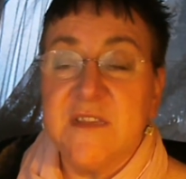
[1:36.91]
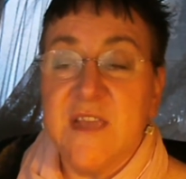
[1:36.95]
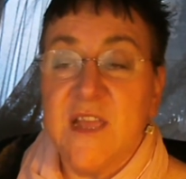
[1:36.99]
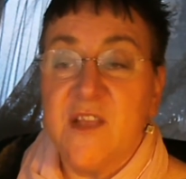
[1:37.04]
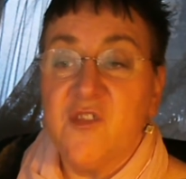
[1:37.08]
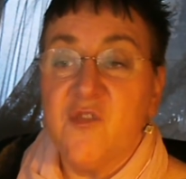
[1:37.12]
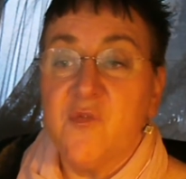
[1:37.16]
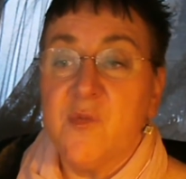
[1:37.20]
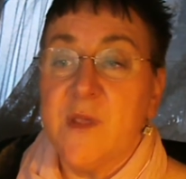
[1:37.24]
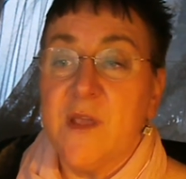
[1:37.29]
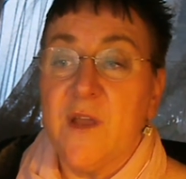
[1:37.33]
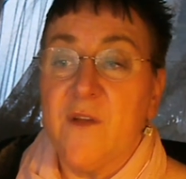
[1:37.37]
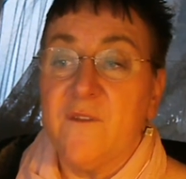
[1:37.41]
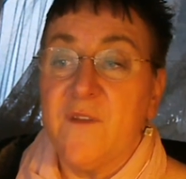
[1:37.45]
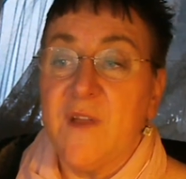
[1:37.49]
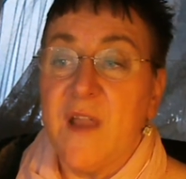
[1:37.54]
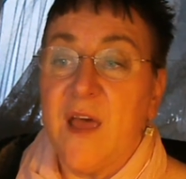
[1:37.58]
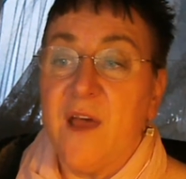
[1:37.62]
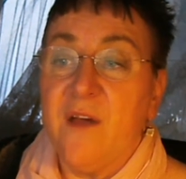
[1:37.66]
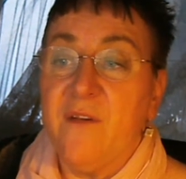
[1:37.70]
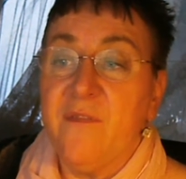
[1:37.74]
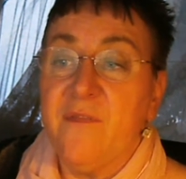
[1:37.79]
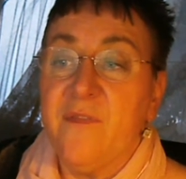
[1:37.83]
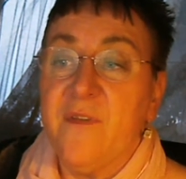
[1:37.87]
century of
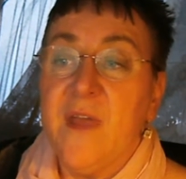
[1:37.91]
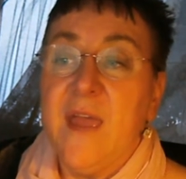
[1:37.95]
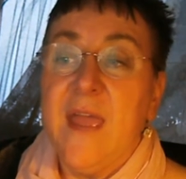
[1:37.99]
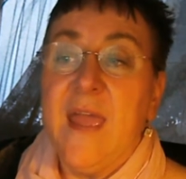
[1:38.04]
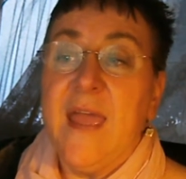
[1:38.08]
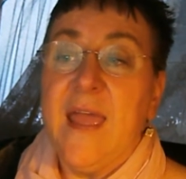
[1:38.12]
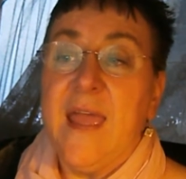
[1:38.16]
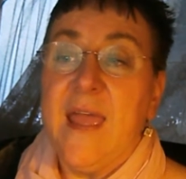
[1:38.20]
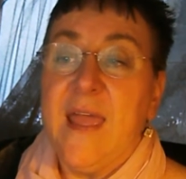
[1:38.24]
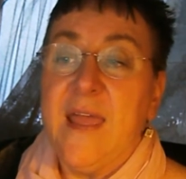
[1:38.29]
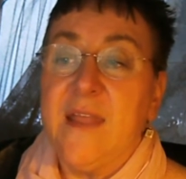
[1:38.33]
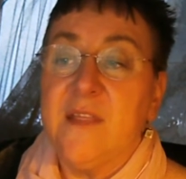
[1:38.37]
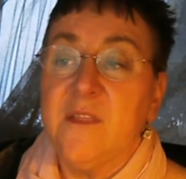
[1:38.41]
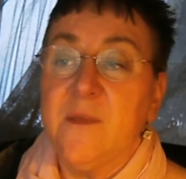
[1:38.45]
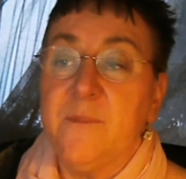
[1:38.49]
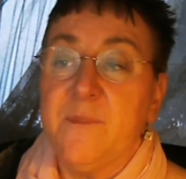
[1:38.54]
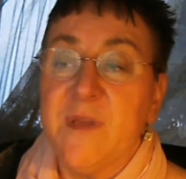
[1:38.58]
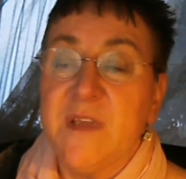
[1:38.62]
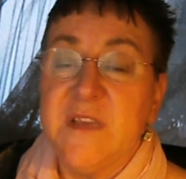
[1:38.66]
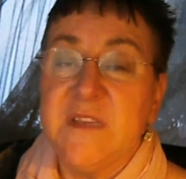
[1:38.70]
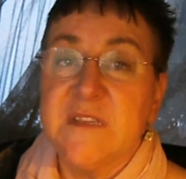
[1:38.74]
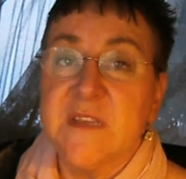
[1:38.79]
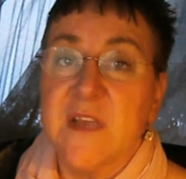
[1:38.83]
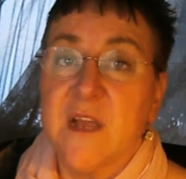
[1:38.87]
love and the
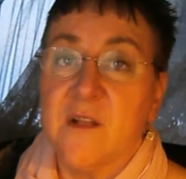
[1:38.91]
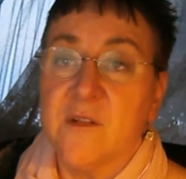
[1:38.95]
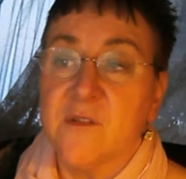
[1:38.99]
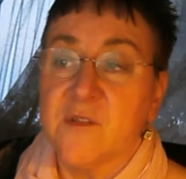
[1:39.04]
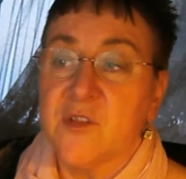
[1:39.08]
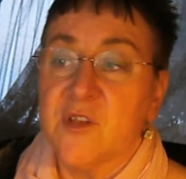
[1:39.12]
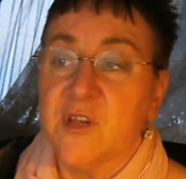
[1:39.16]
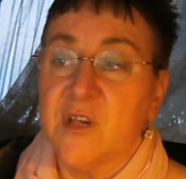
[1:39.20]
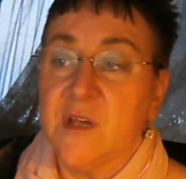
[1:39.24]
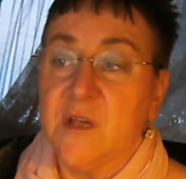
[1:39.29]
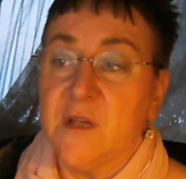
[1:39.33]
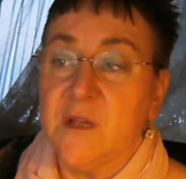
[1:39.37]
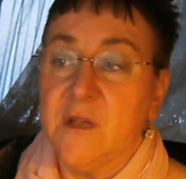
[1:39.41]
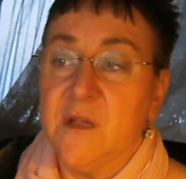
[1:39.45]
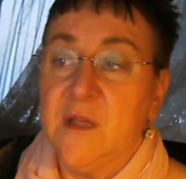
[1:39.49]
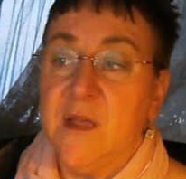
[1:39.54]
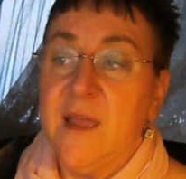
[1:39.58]
peace culture,